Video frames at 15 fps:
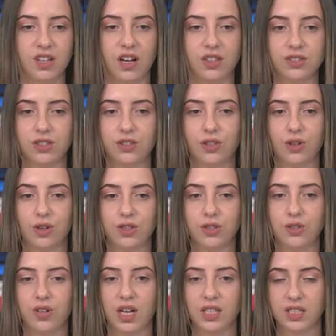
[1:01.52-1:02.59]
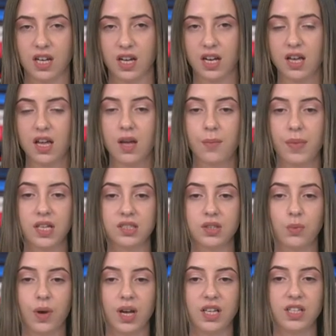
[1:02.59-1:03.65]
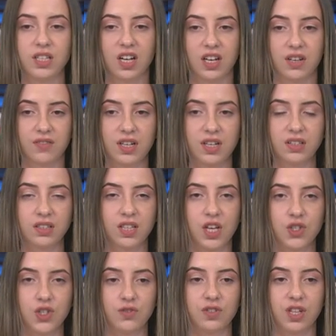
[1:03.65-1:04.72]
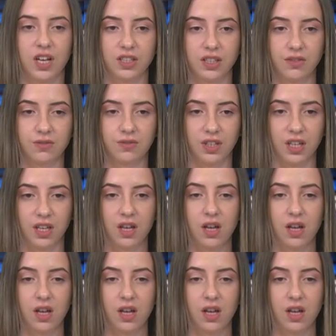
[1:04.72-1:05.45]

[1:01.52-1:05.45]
Dr. Toros Toranyan passed away in Yerevan at the age of 93.